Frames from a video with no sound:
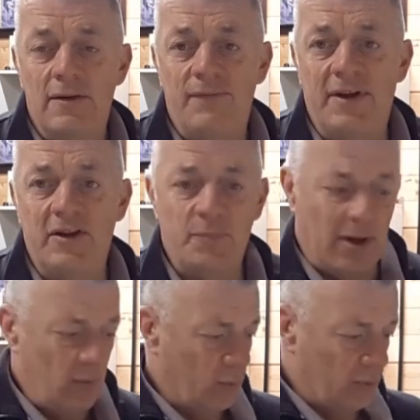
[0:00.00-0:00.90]
figures
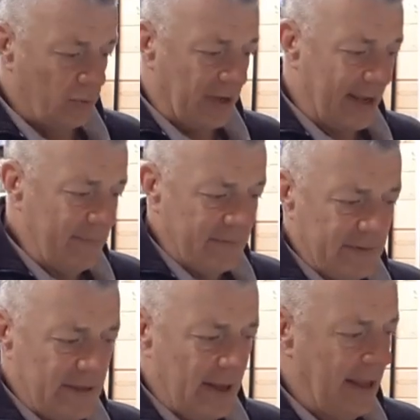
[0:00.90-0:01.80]
by Warlord
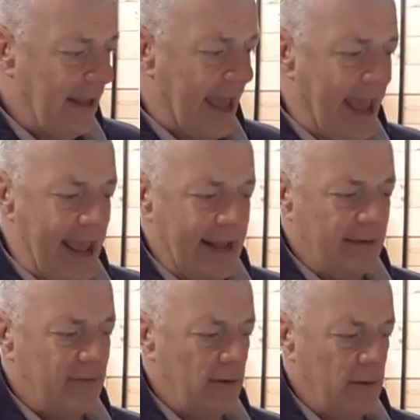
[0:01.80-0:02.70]
Games. And